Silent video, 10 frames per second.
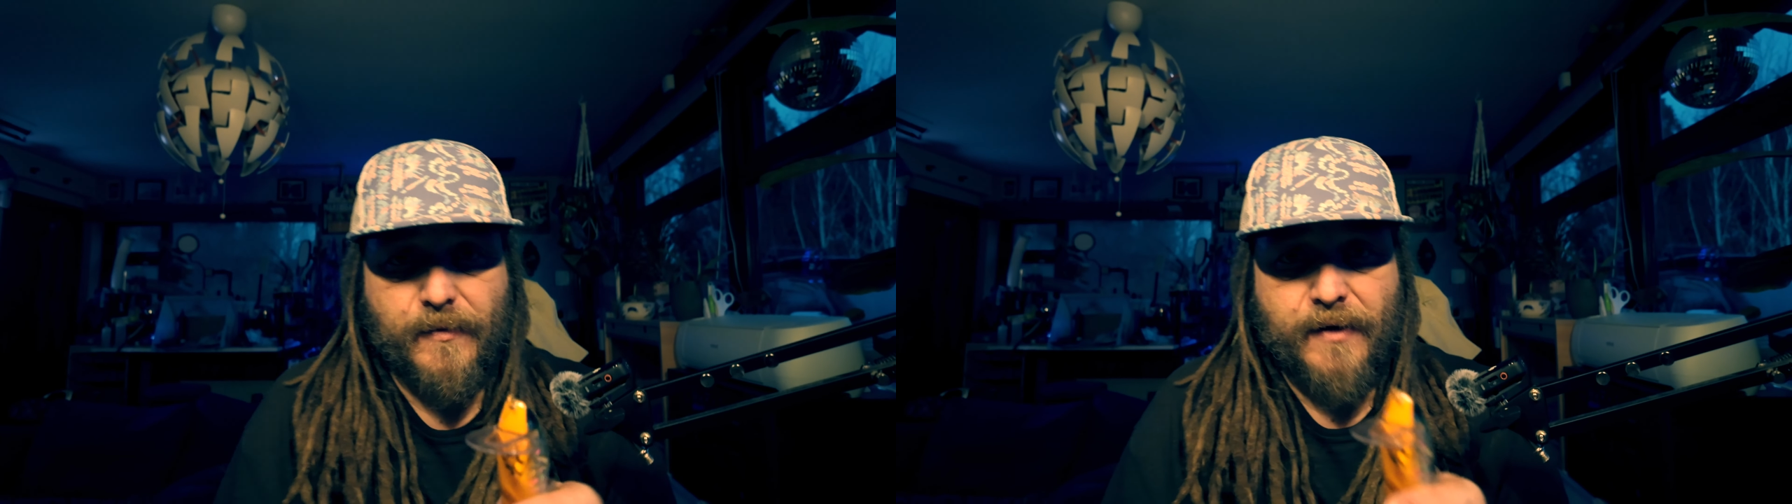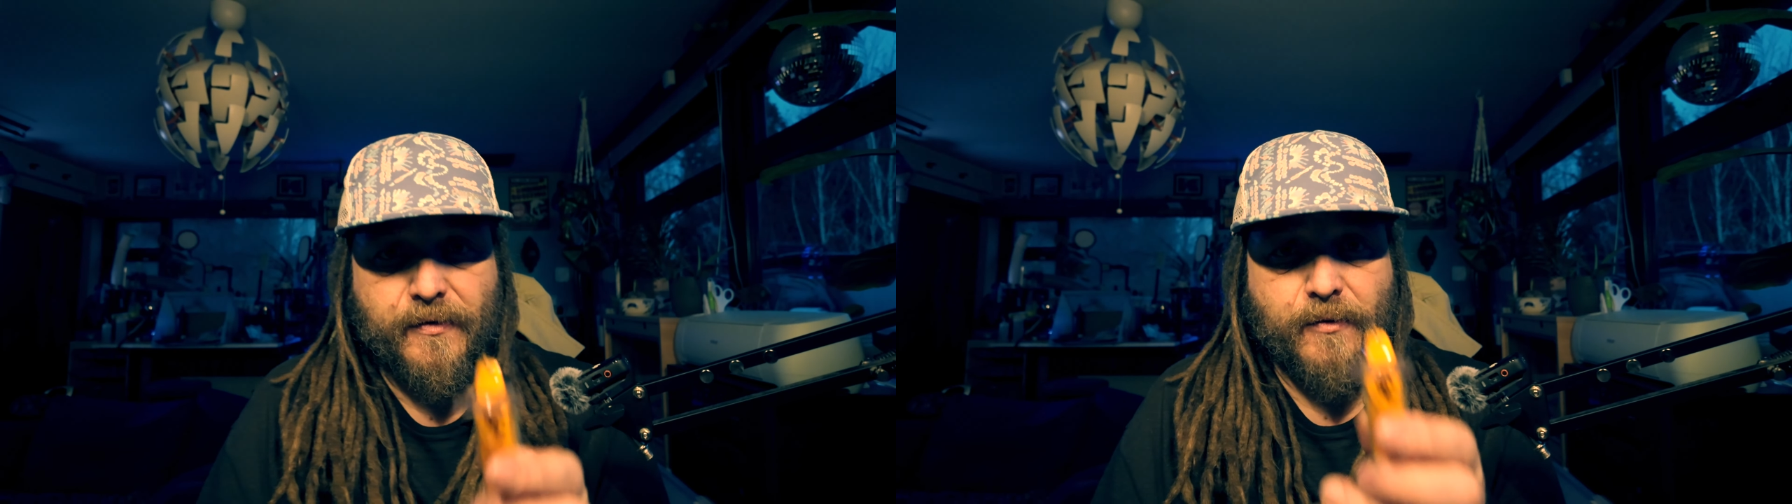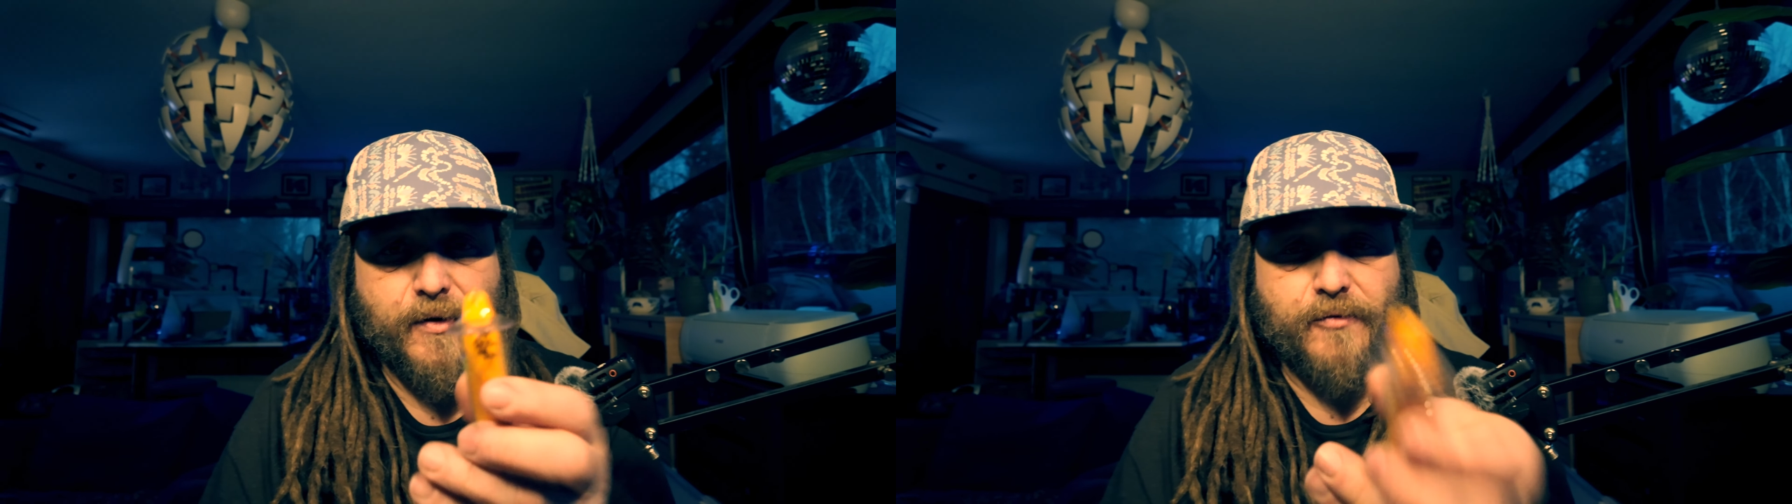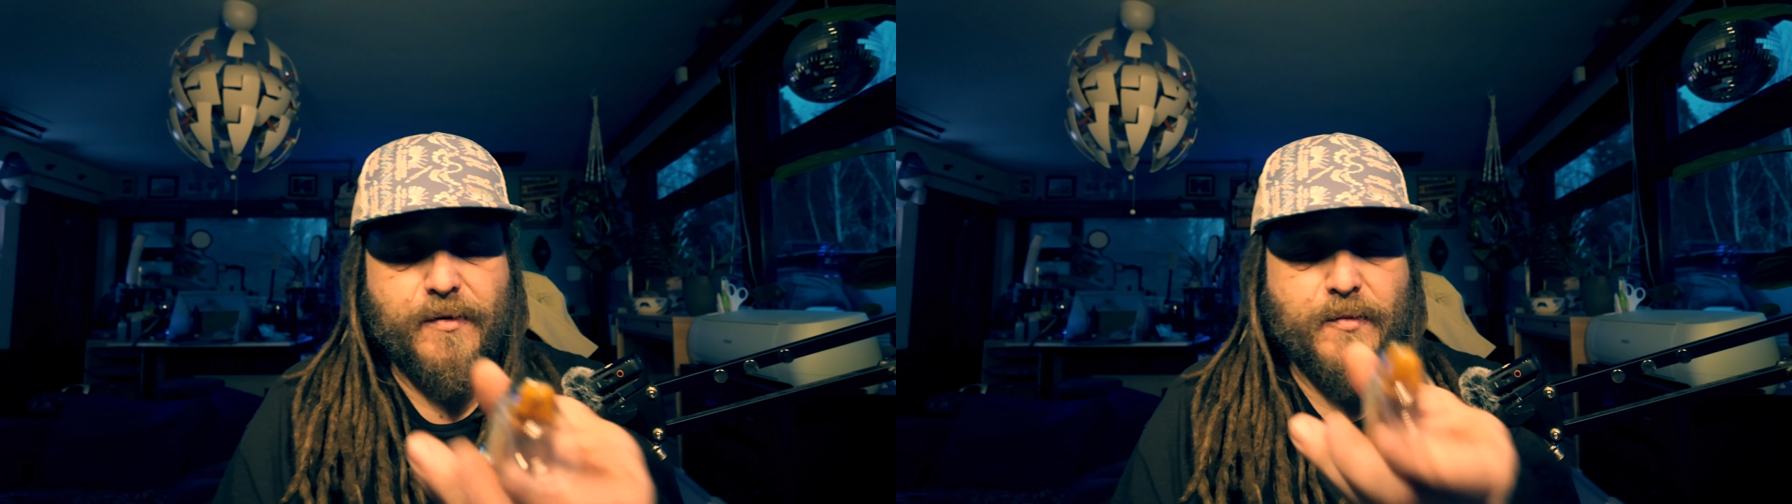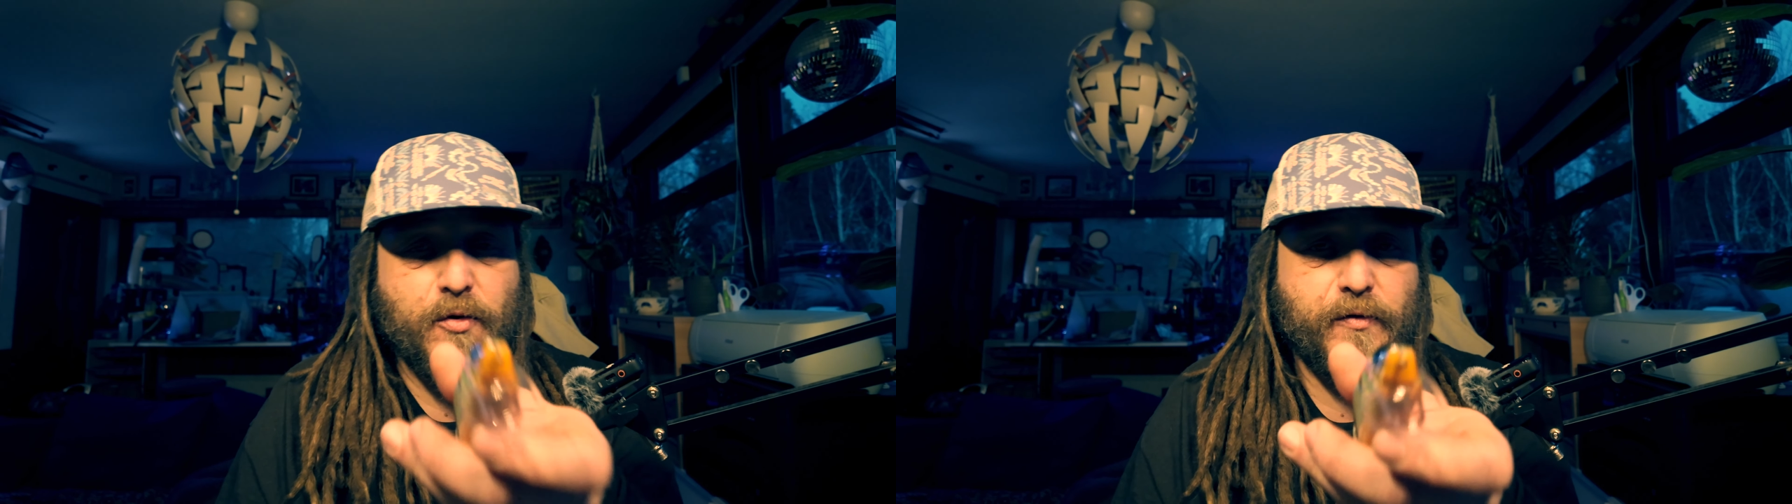if you want to
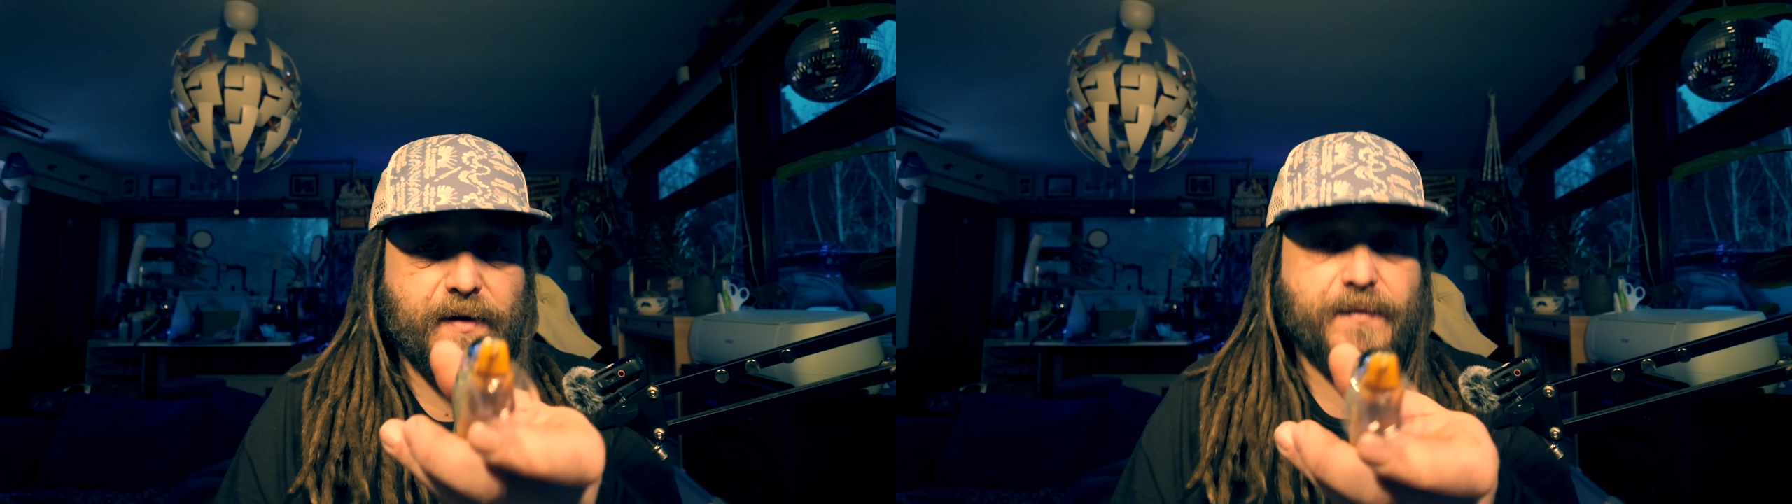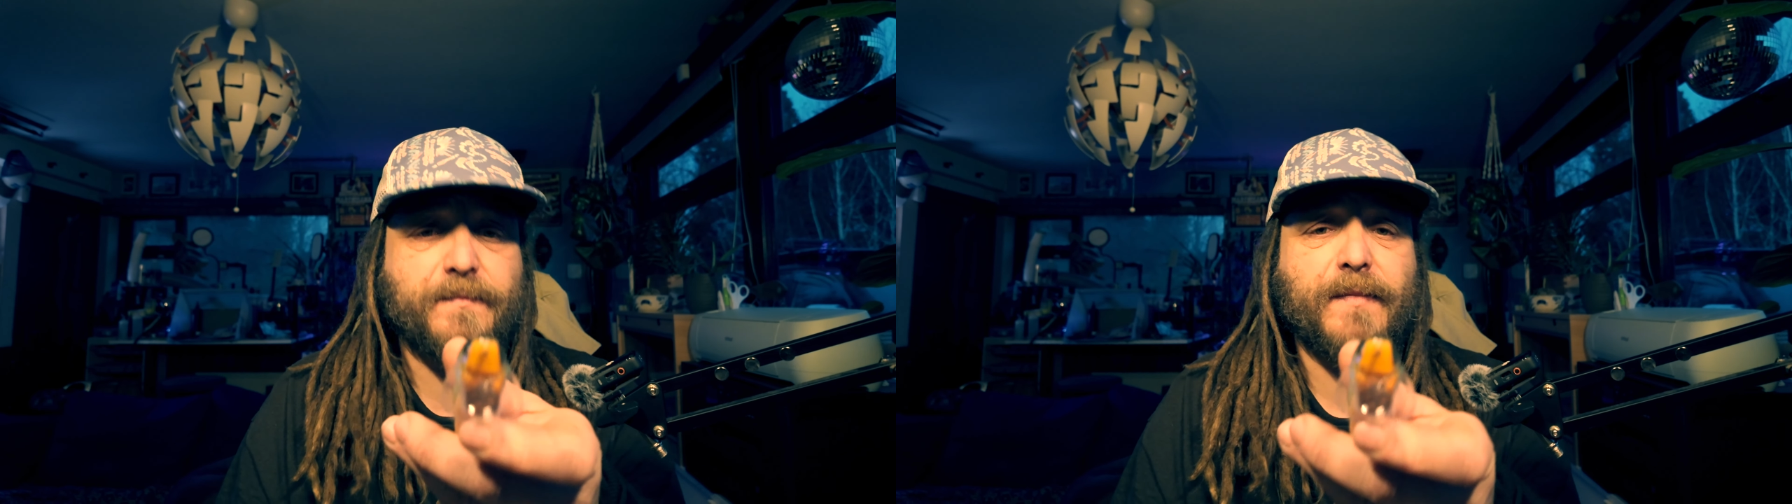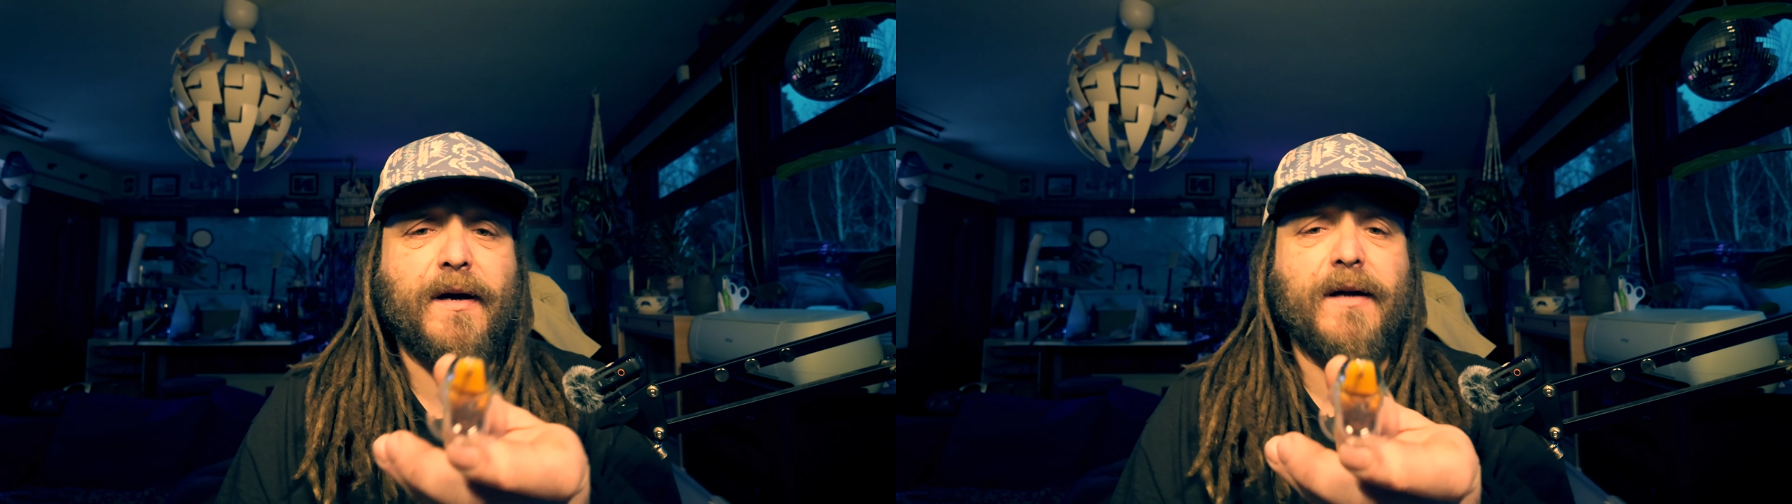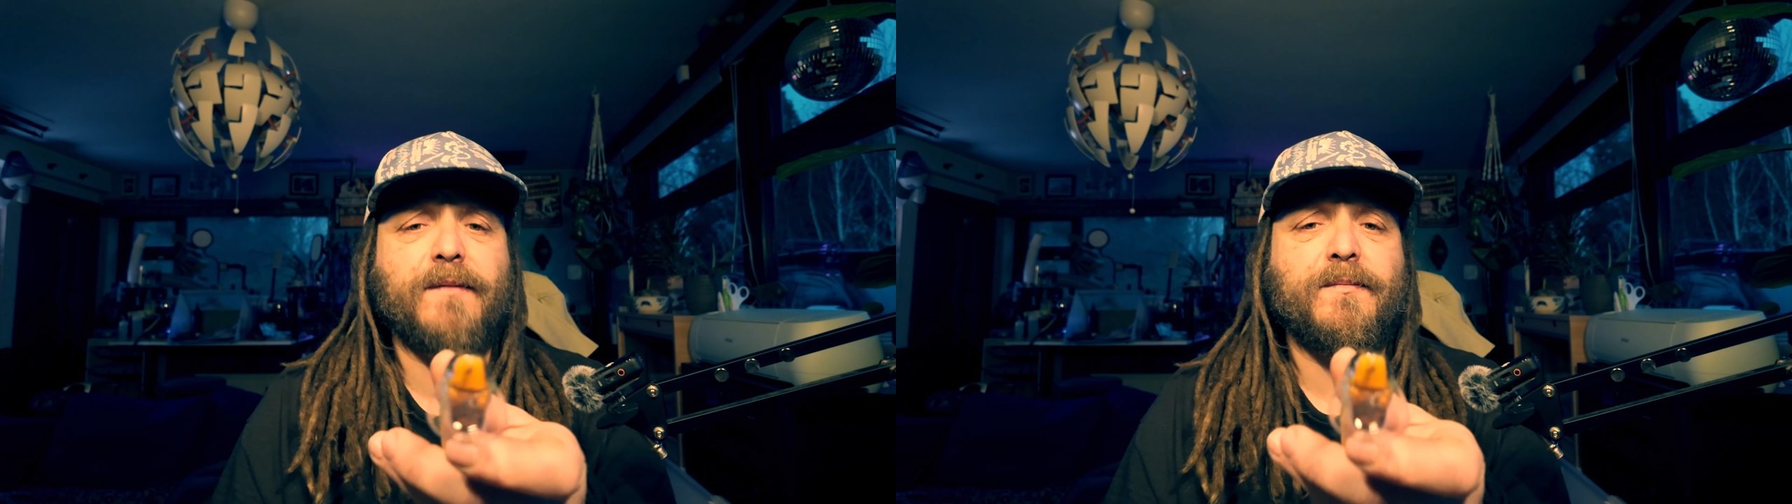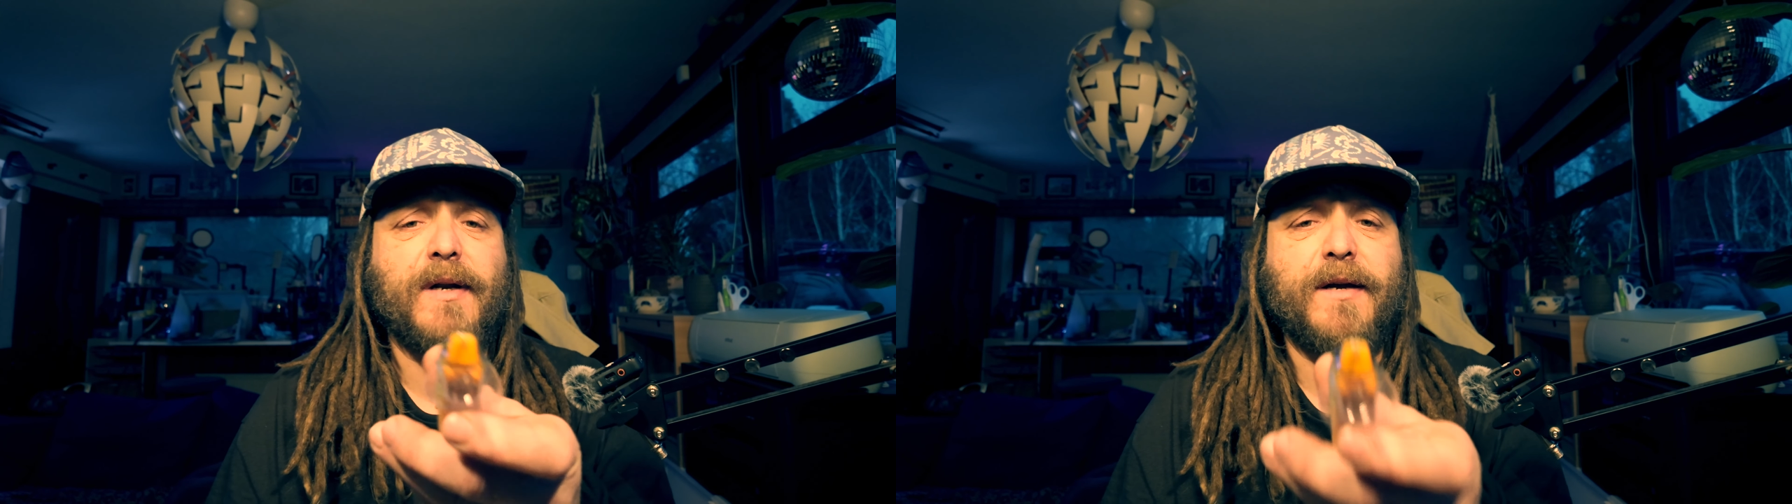remove it
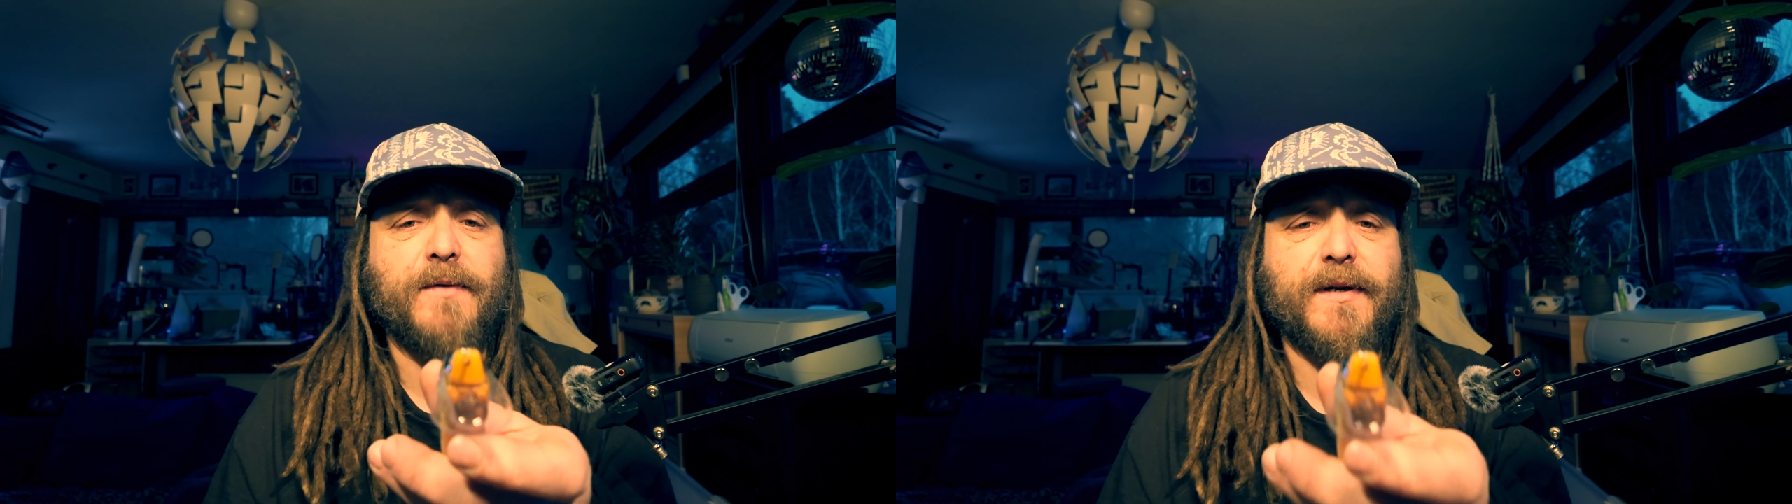and play with